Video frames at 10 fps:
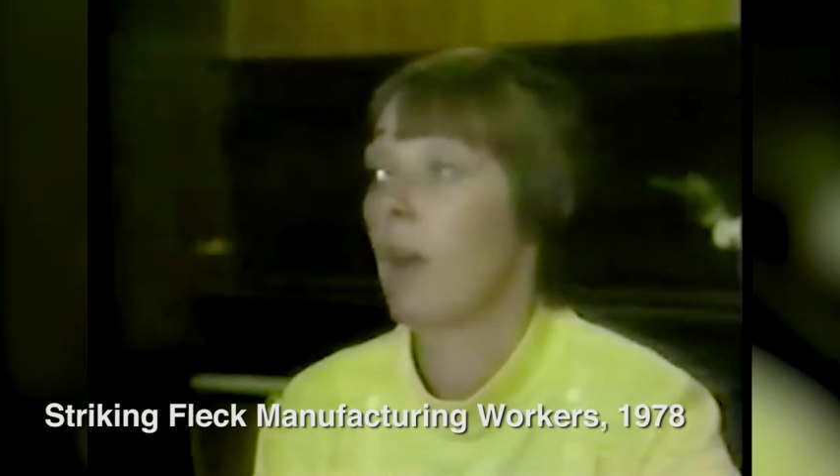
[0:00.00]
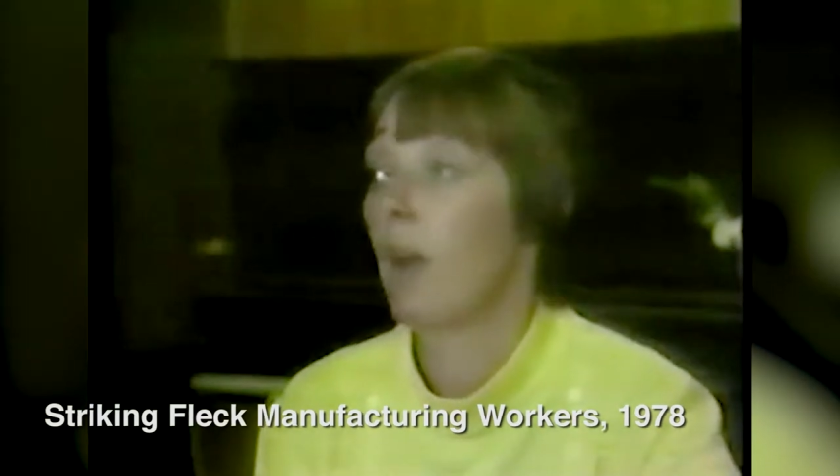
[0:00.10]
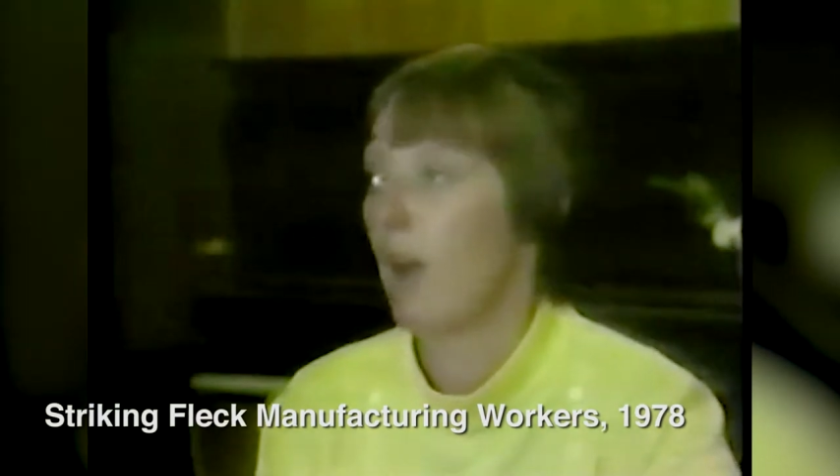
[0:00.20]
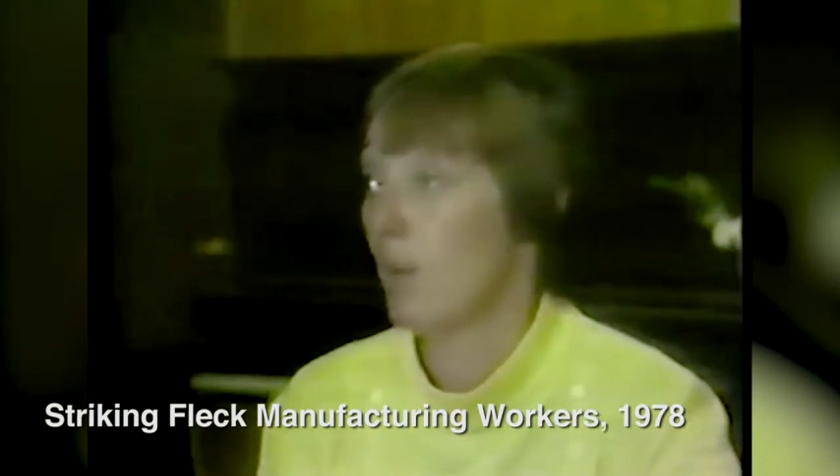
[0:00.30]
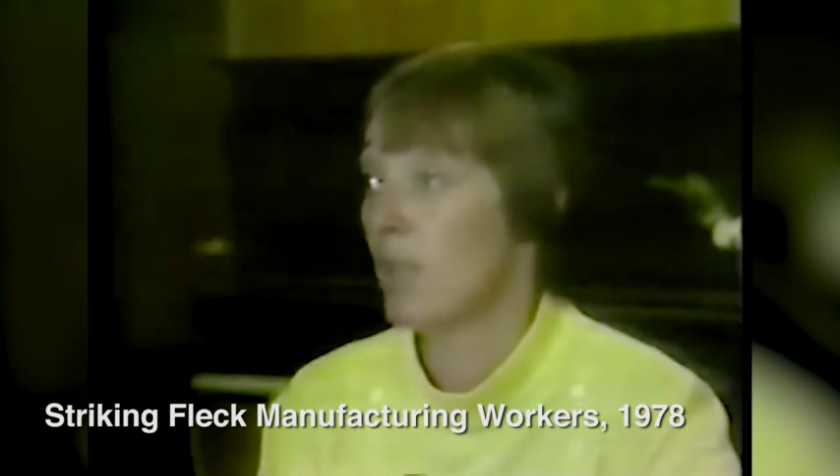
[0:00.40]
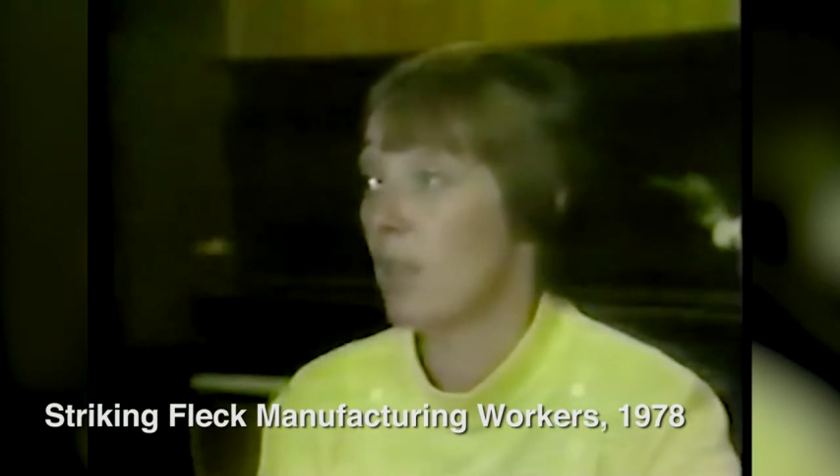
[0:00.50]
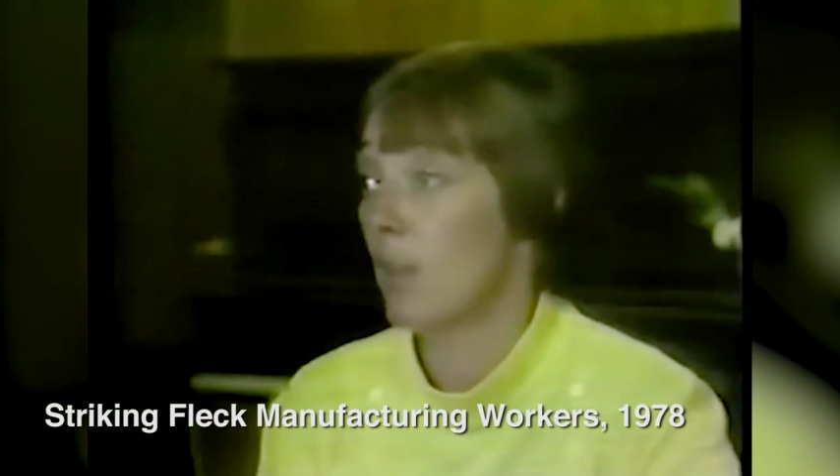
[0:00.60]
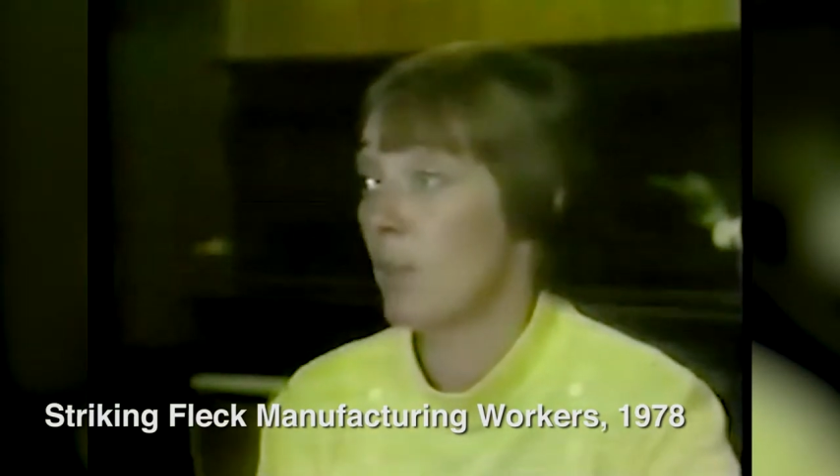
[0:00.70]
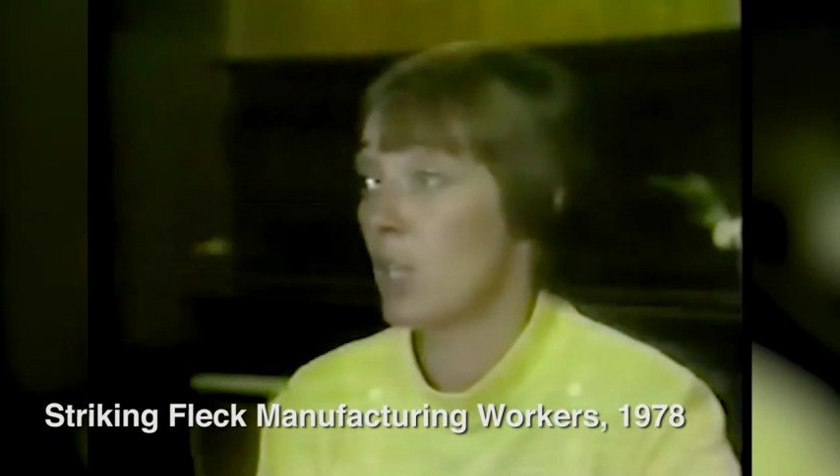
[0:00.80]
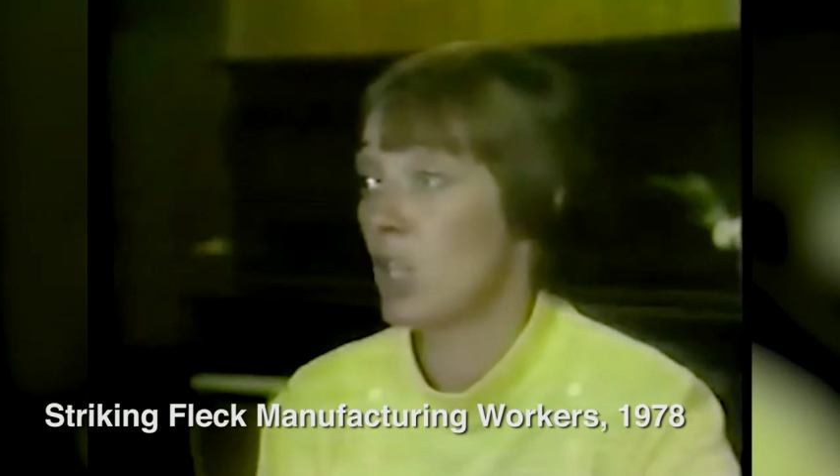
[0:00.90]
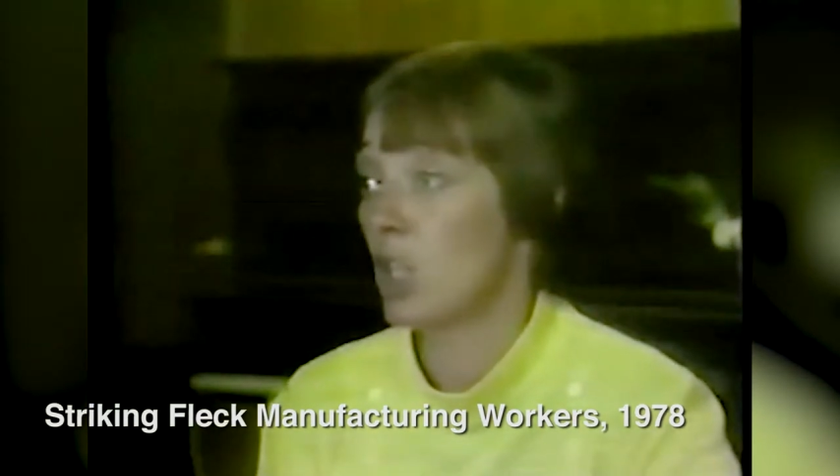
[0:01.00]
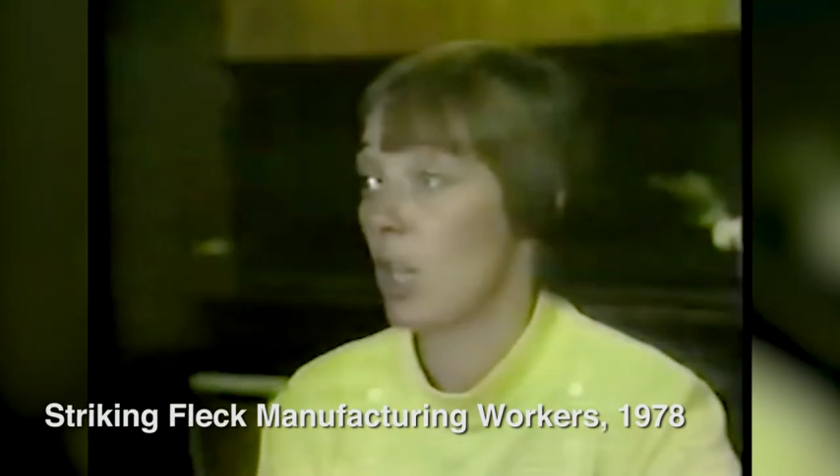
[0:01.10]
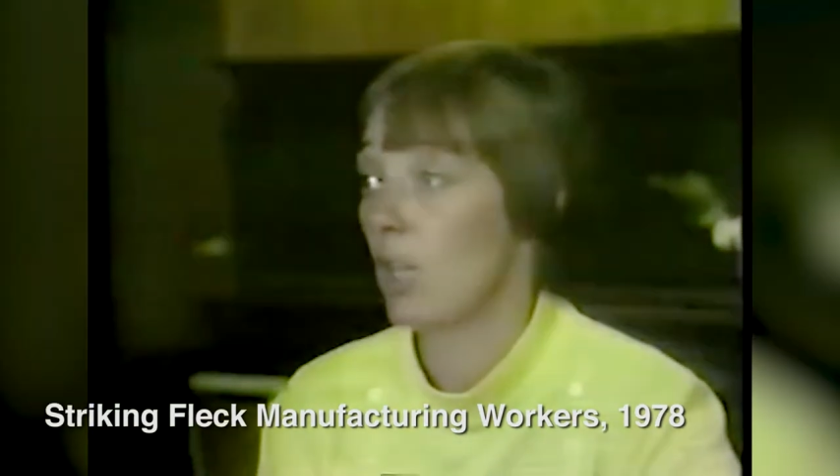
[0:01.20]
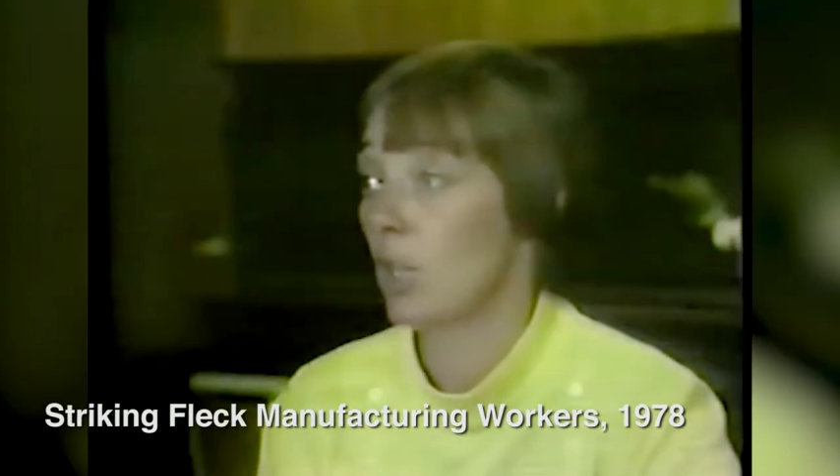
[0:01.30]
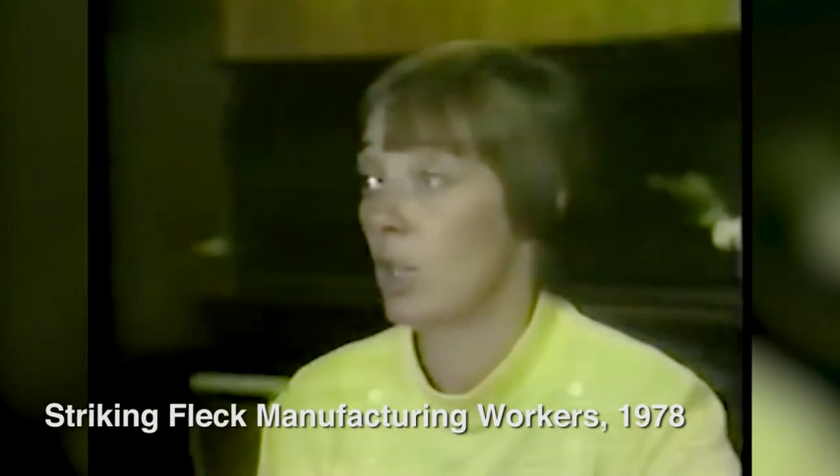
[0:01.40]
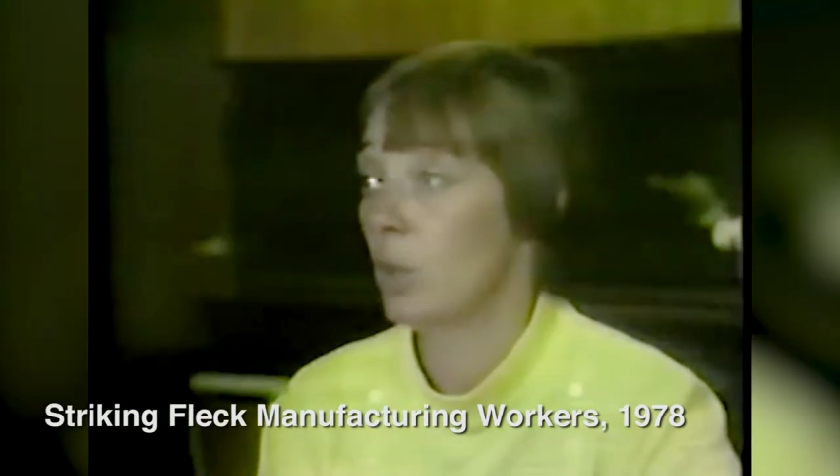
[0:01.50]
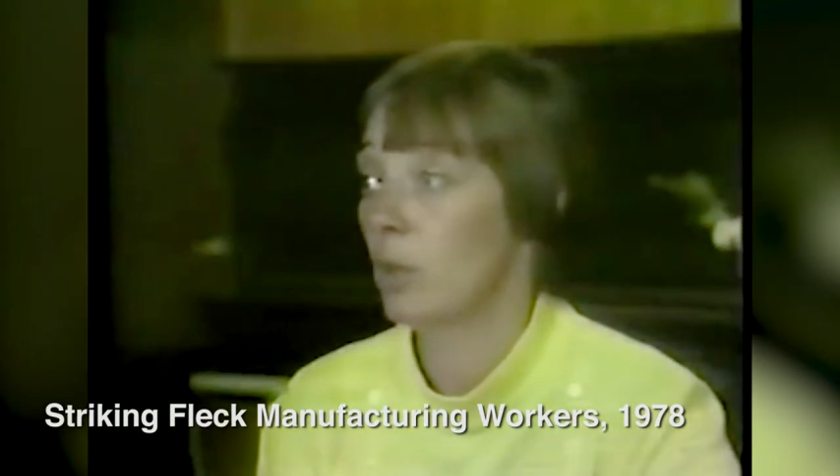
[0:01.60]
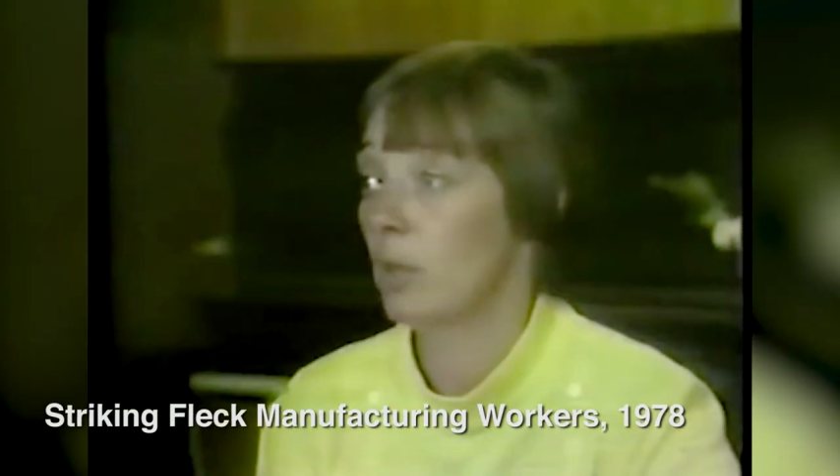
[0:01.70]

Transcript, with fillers: I was in that position, I could do it.